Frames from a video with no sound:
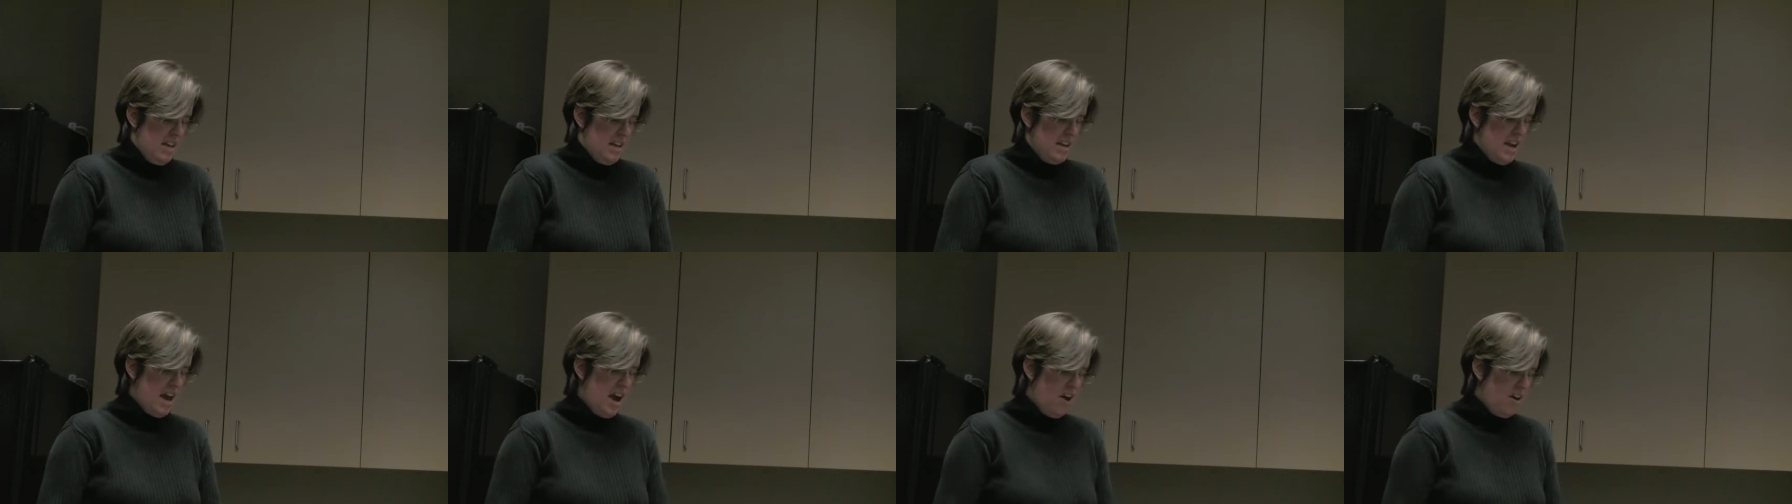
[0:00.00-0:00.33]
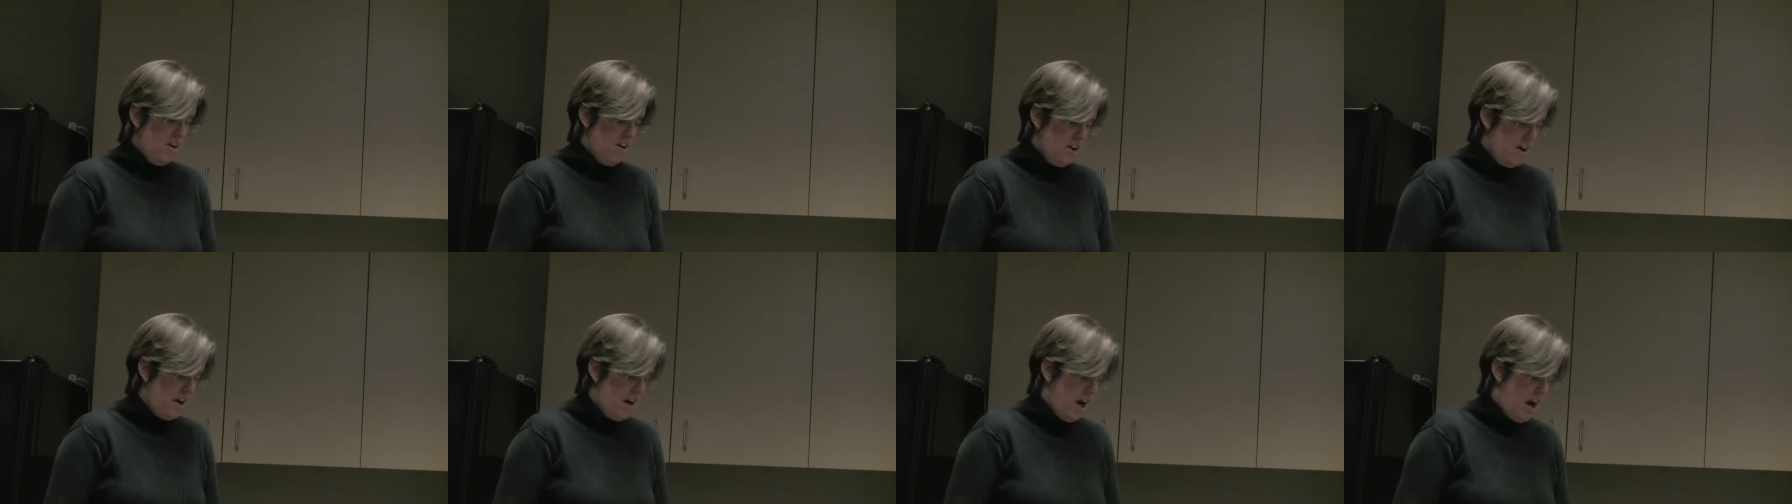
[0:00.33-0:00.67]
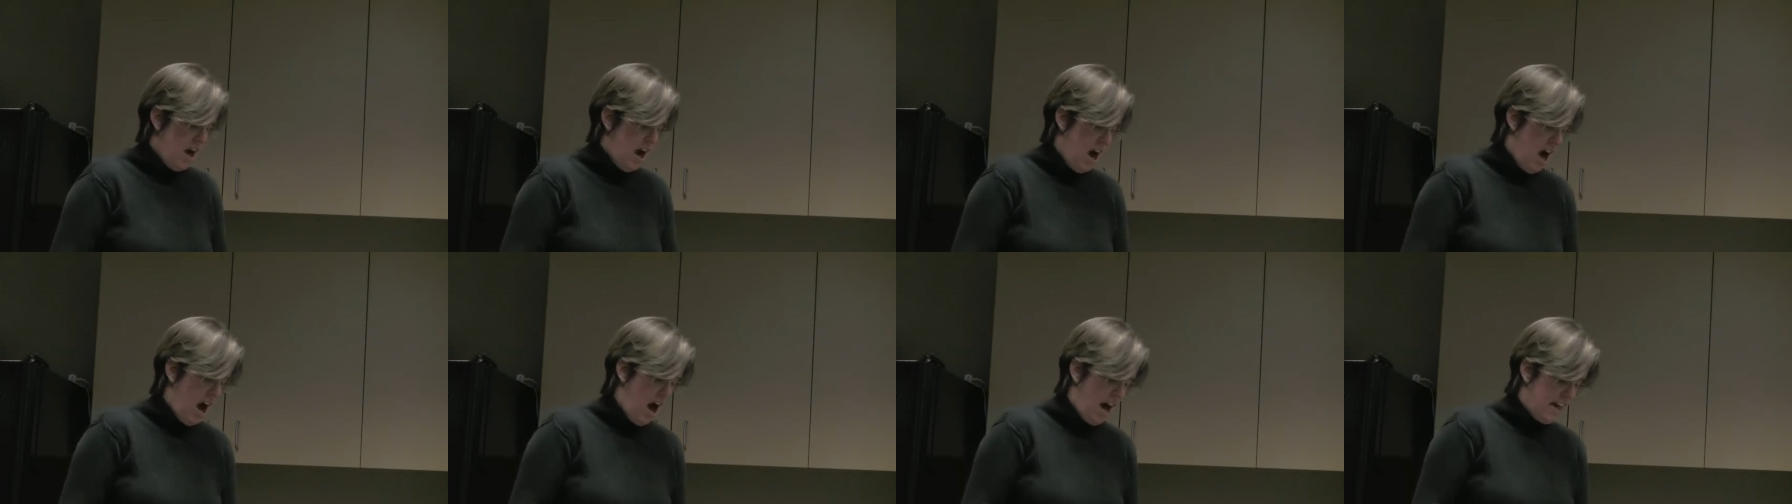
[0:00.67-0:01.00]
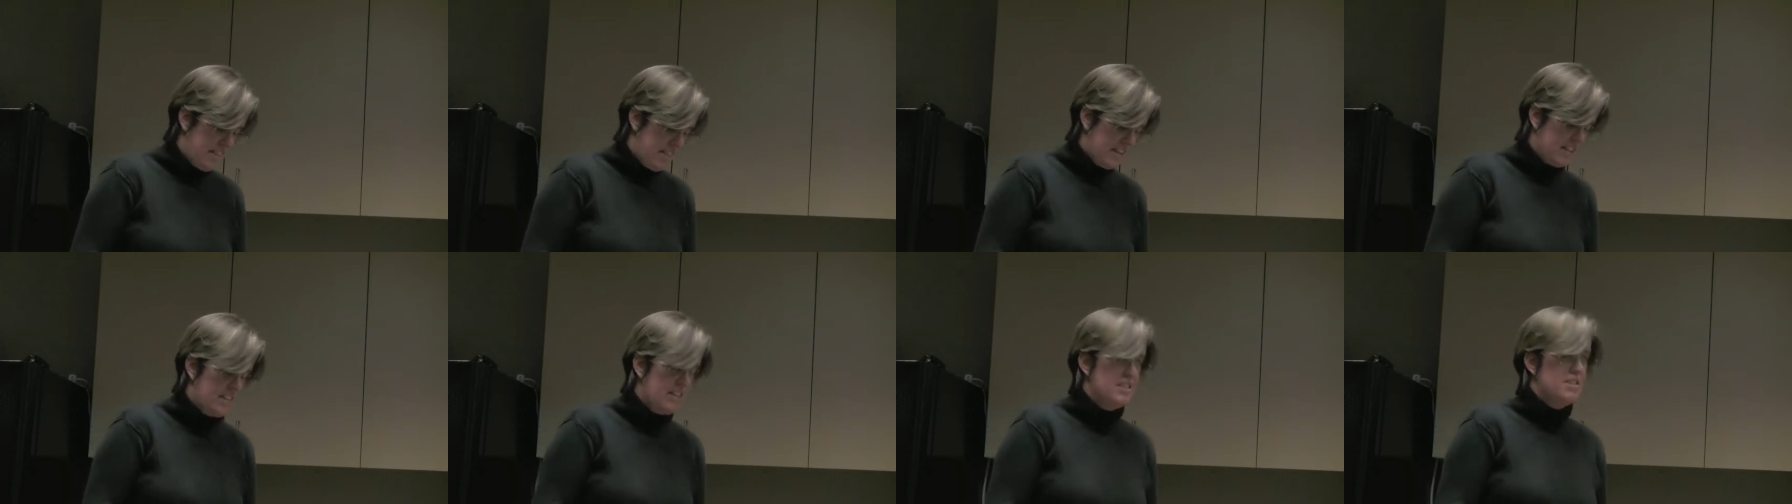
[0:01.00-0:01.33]
Now, I
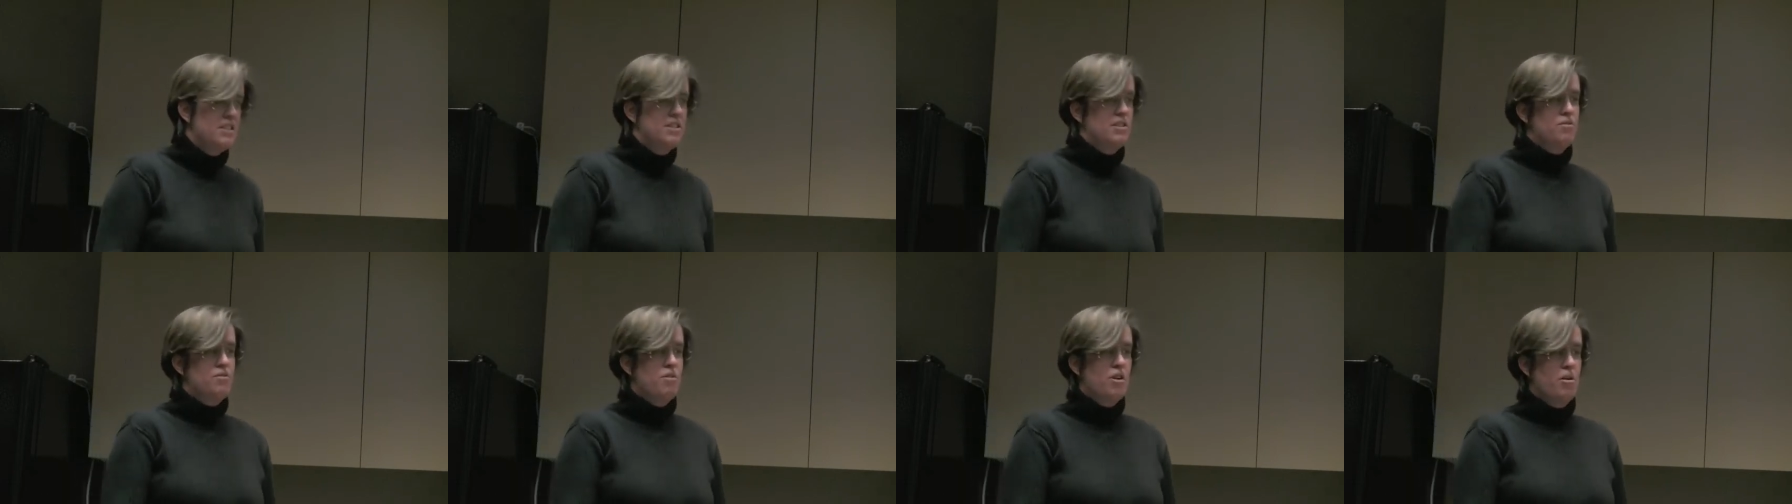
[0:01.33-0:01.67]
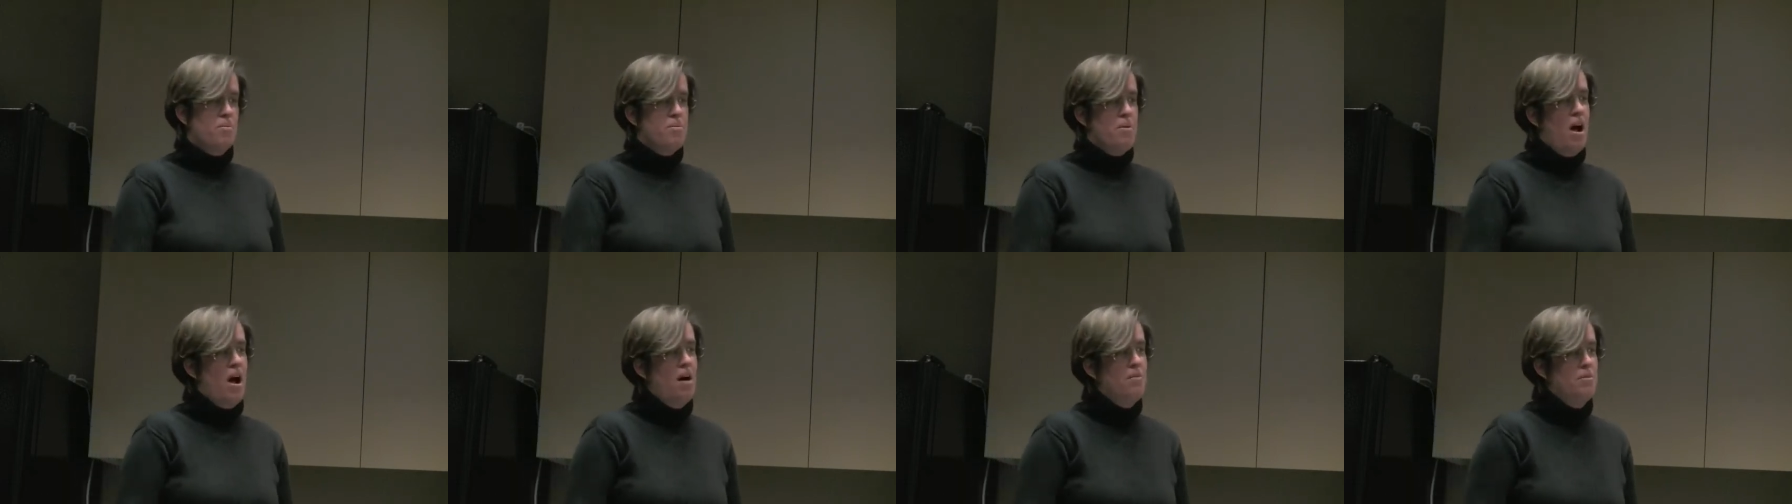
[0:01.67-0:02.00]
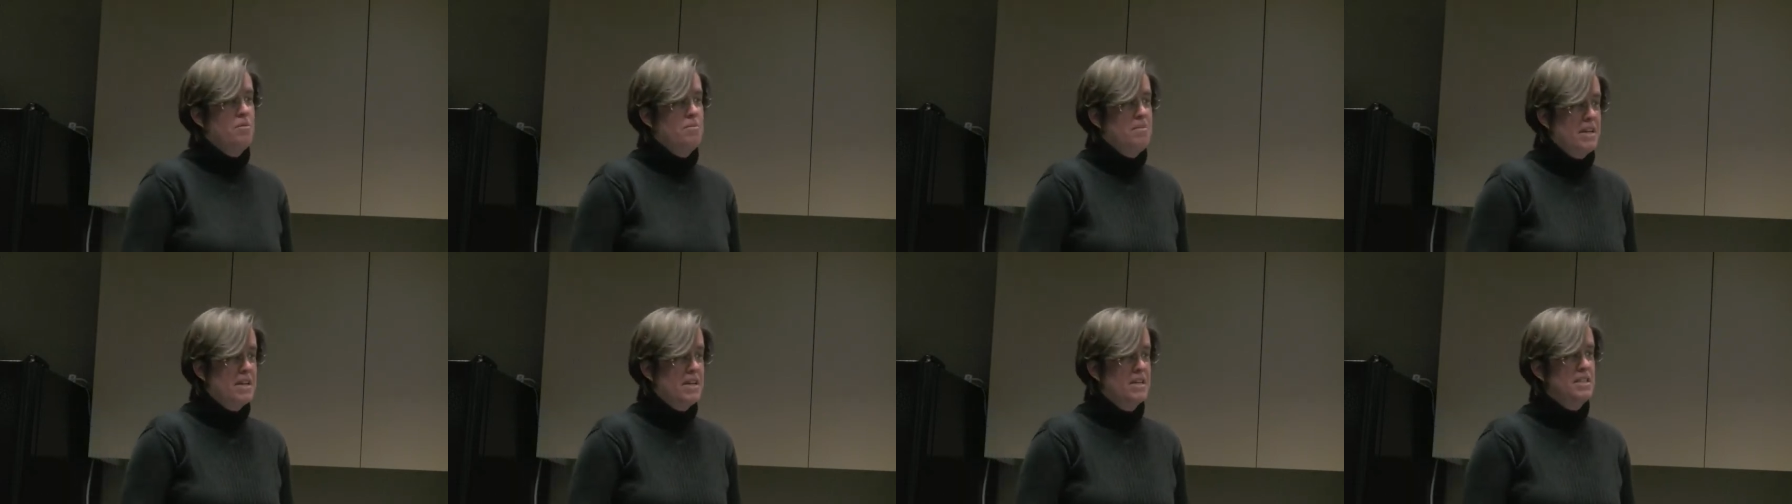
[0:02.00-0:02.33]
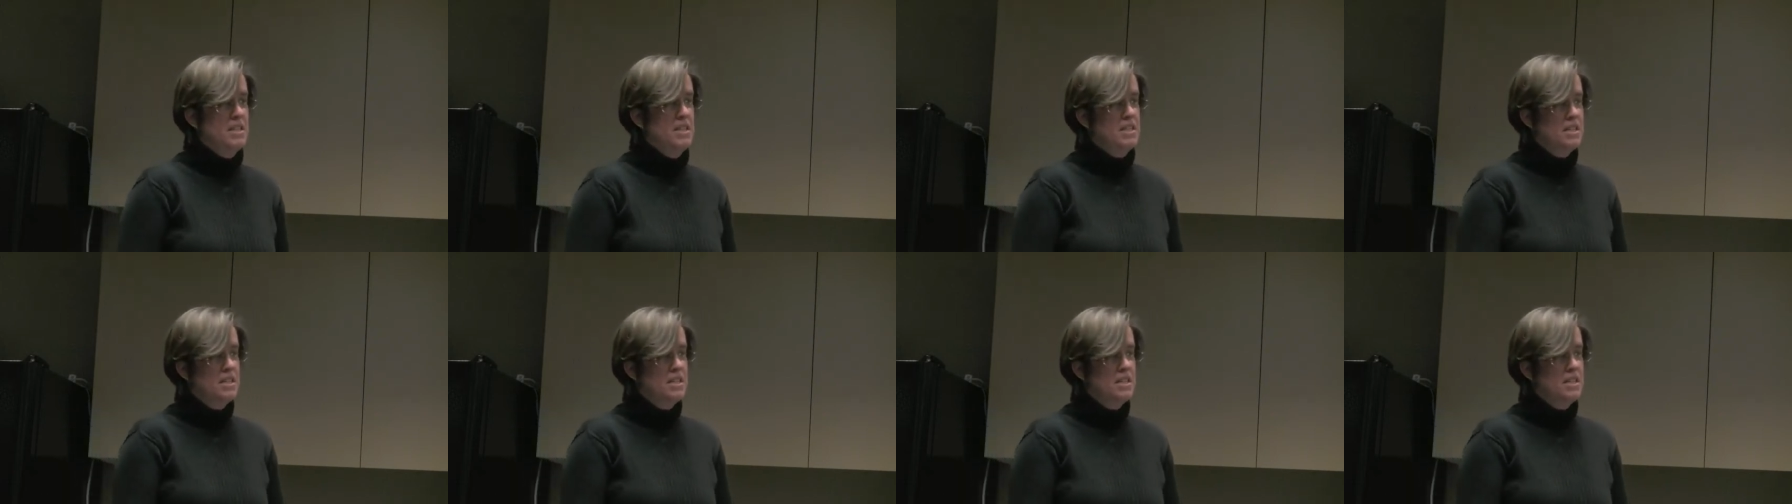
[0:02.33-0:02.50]
think this is a real problem because